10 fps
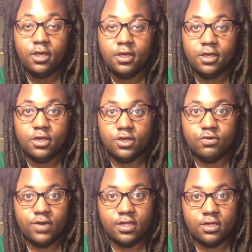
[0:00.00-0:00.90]
your
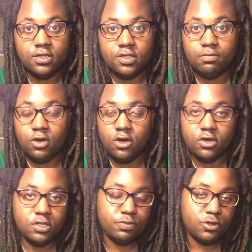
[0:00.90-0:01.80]
Uranus,
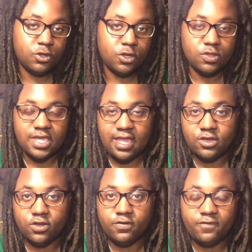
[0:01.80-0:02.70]
Mars, Pluto,
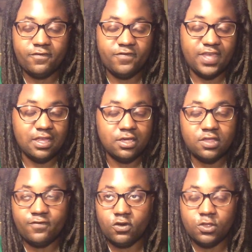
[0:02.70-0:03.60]
Saturn, Venus,
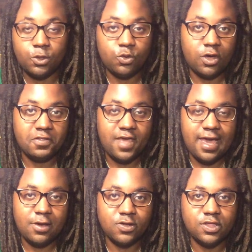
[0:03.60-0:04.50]
1st through 12th
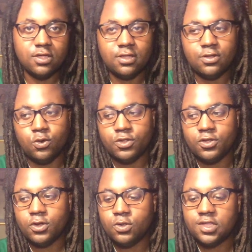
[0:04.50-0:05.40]
house, North
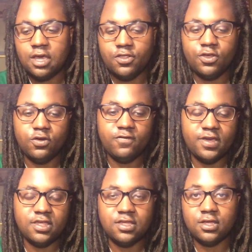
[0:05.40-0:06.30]
Node, South Node,
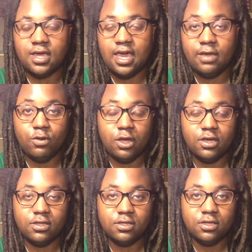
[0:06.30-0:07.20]
Vesta,
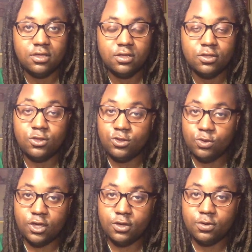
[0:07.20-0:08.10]
Chiron,
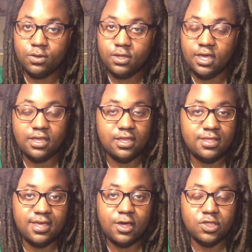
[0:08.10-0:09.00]
Juno, and
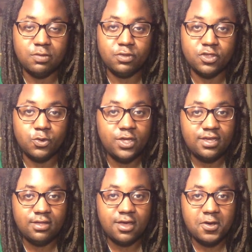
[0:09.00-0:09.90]
anything else in
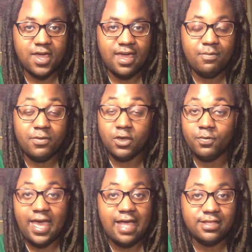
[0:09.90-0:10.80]
between, okay? Your
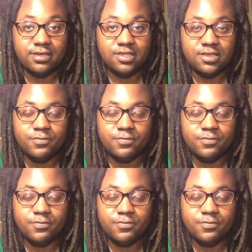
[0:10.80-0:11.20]
Pallas,